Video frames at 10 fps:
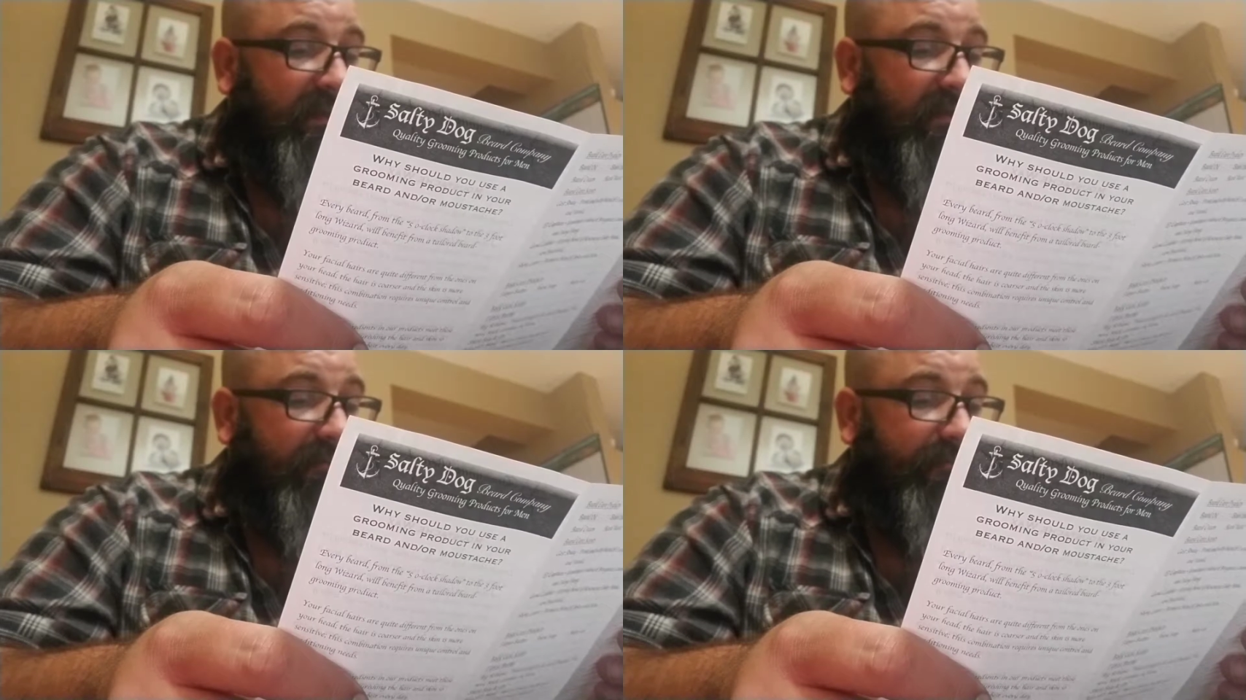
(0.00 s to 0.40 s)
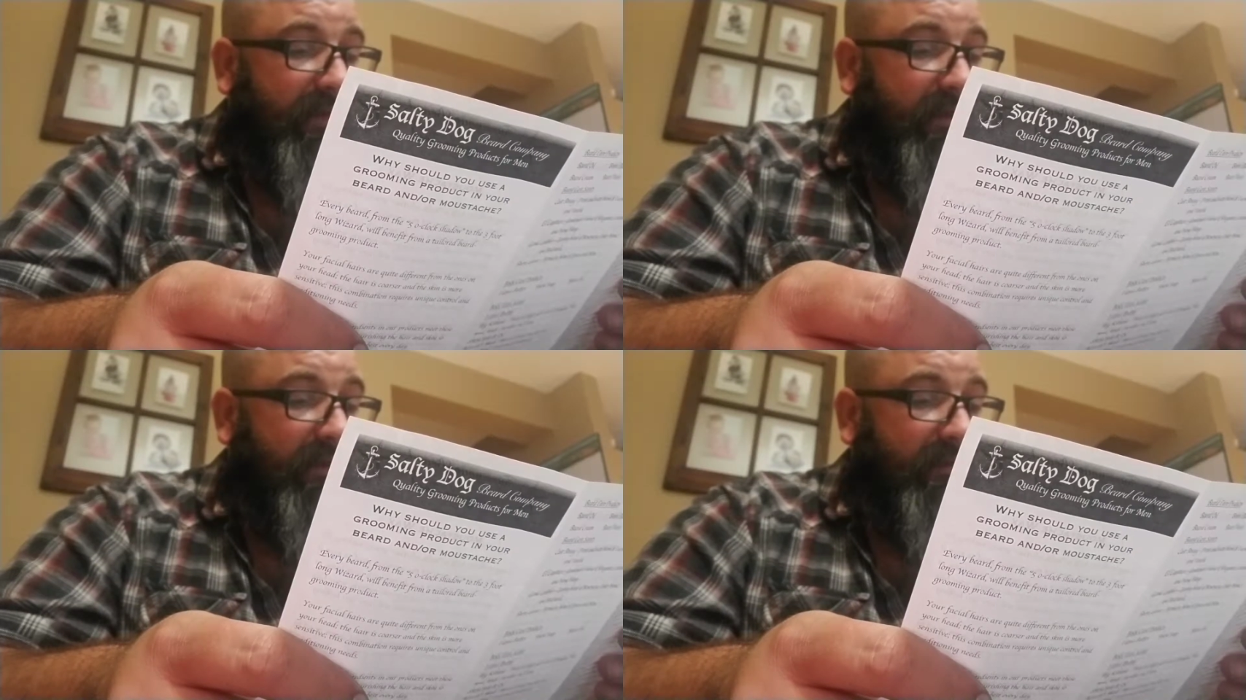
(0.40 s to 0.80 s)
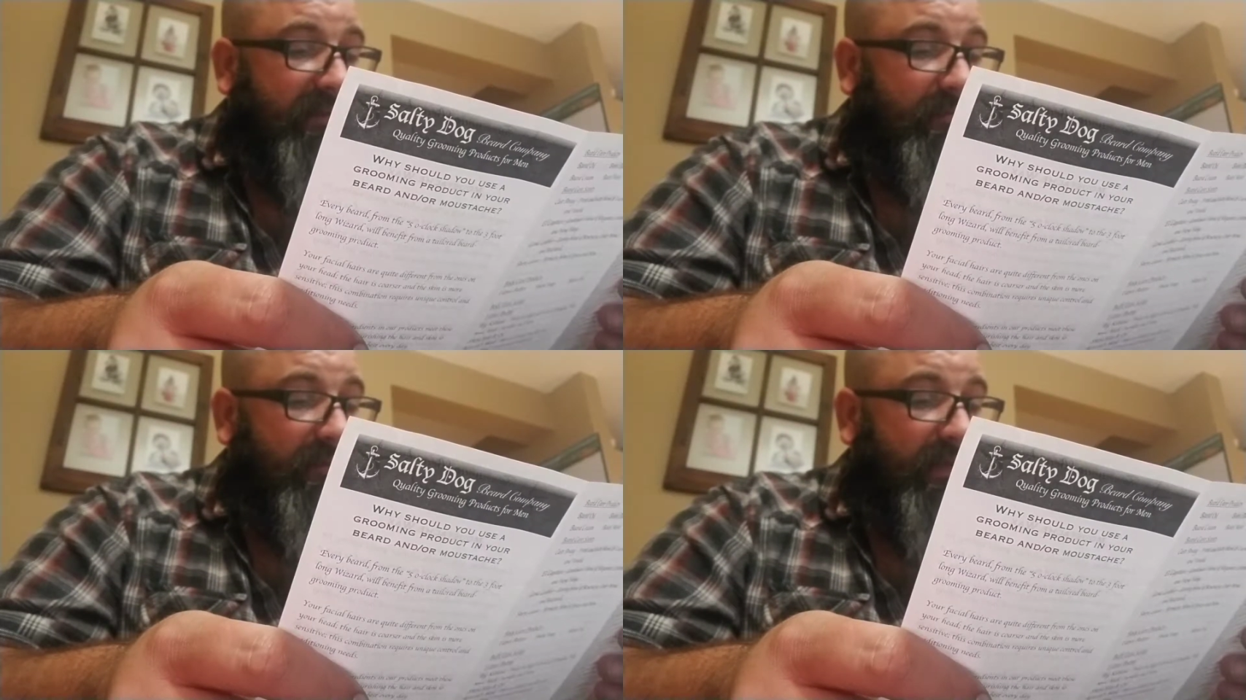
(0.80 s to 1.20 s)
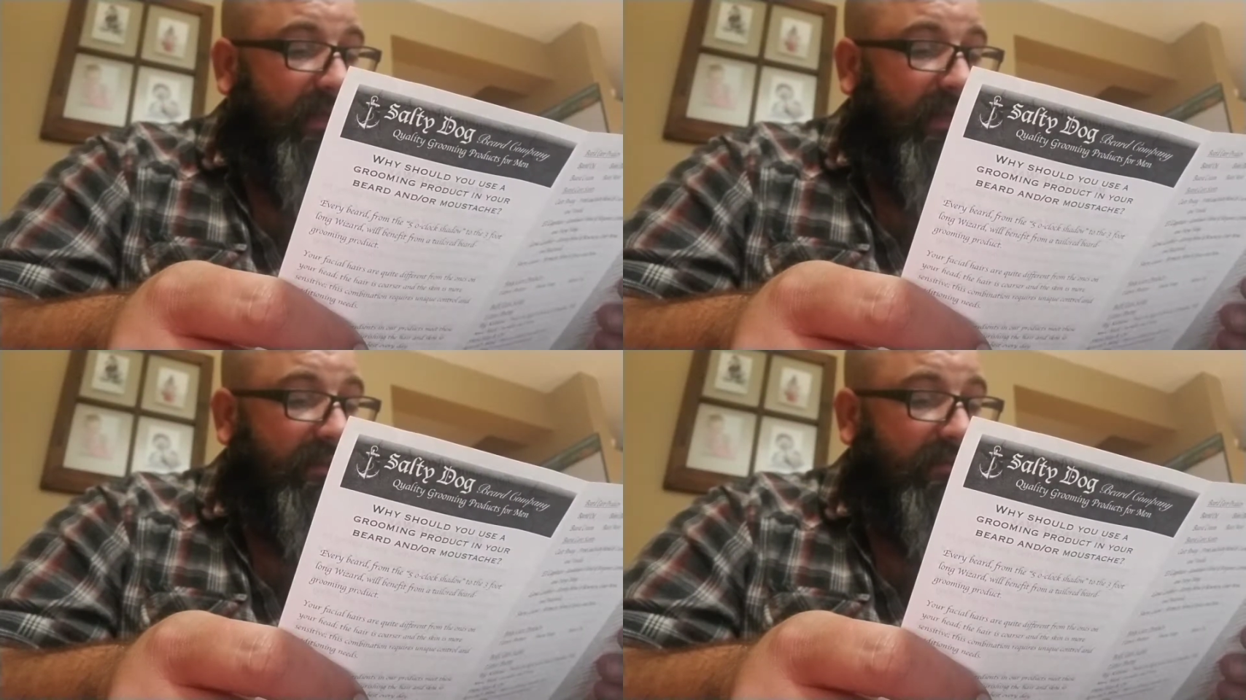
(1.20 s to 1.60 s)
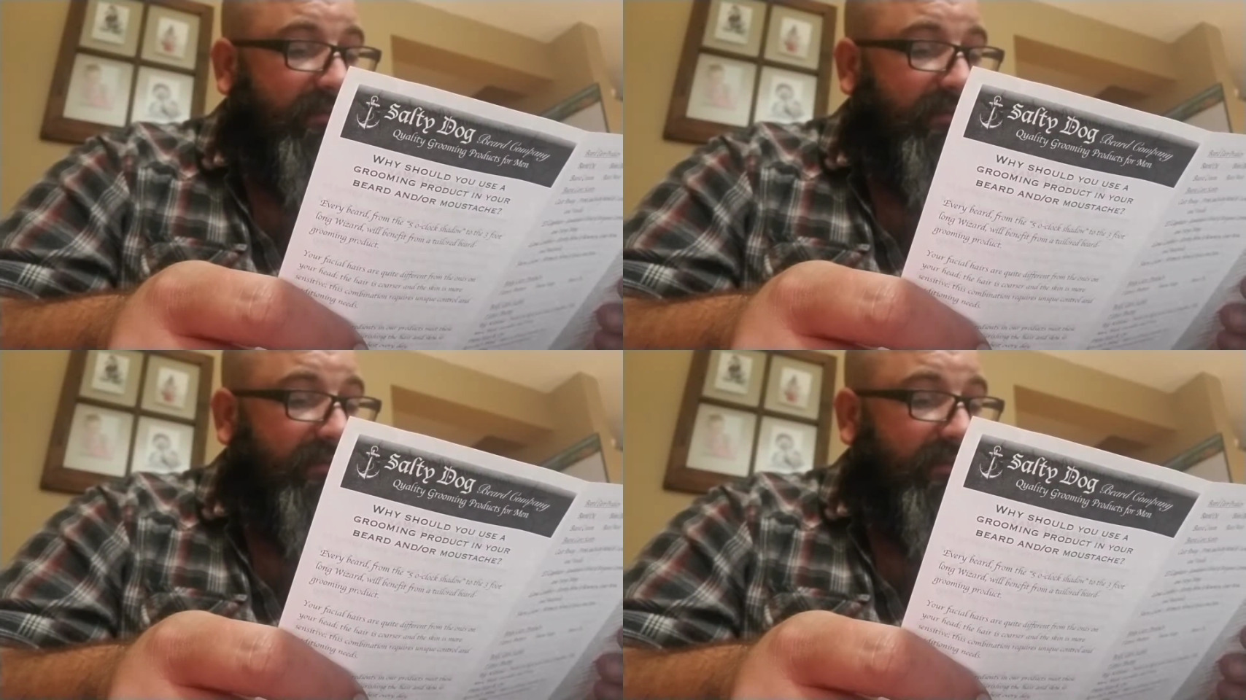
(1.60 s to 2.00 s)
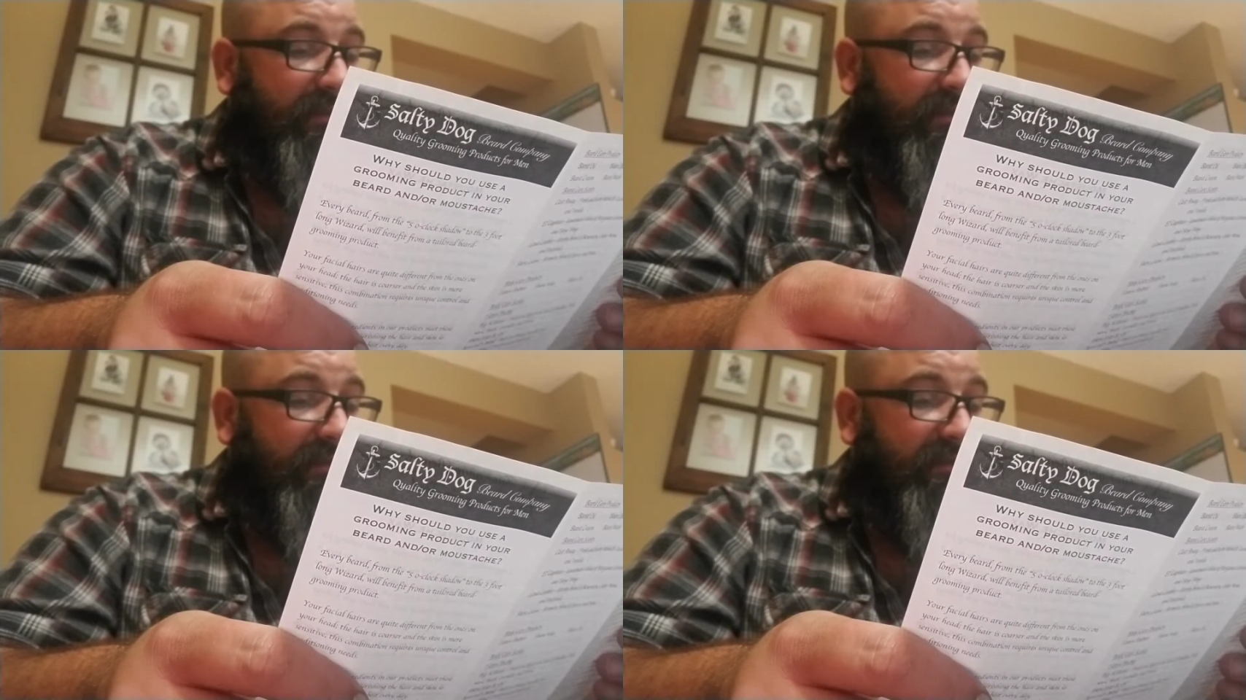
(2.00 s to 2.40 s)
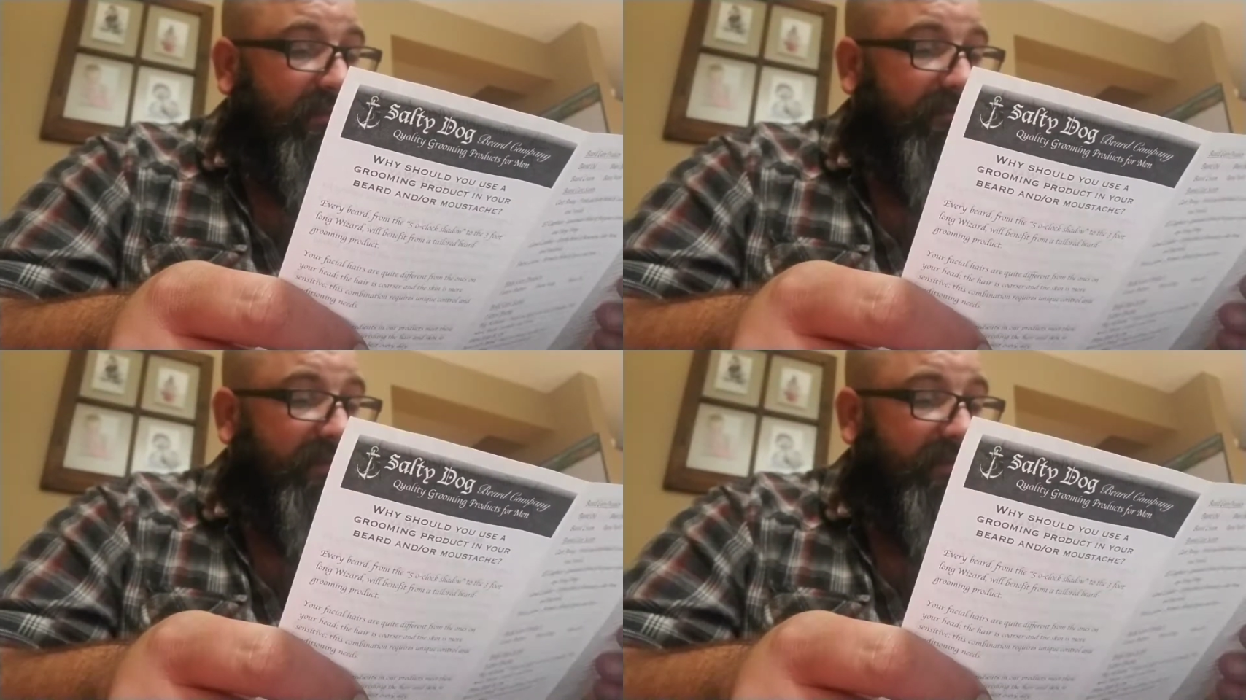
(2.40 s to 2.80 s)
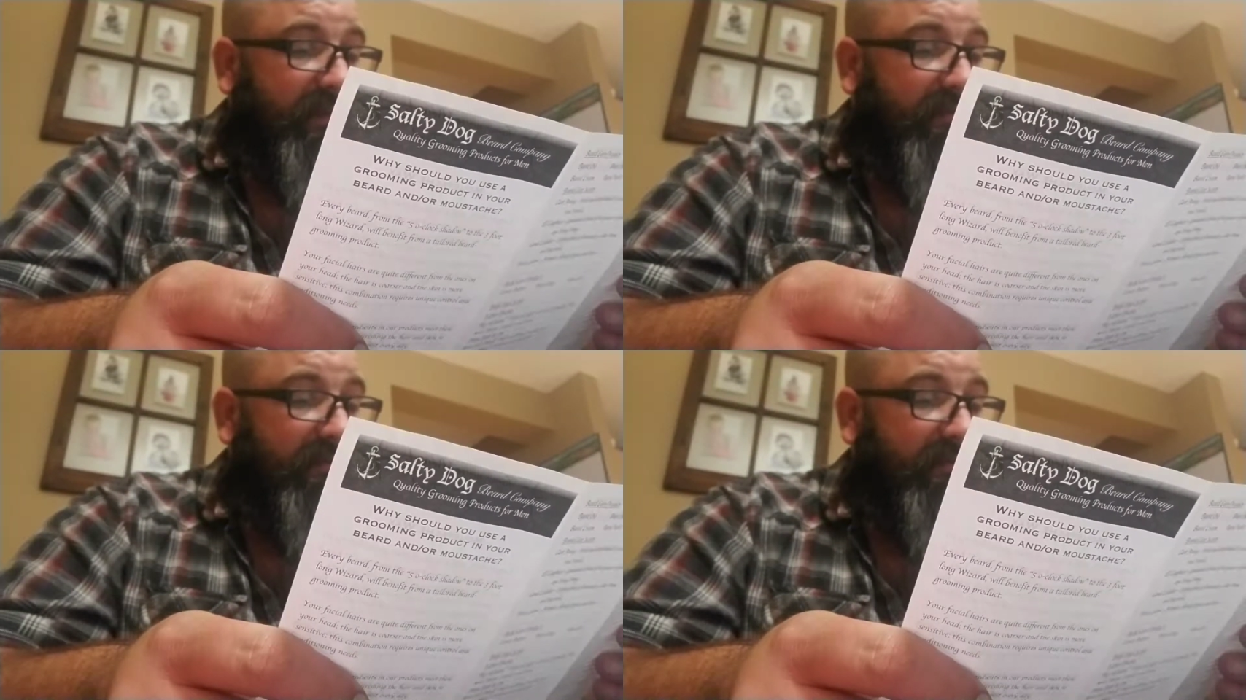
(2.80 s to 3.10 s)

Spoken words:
No face is visible, so there are no lips to read.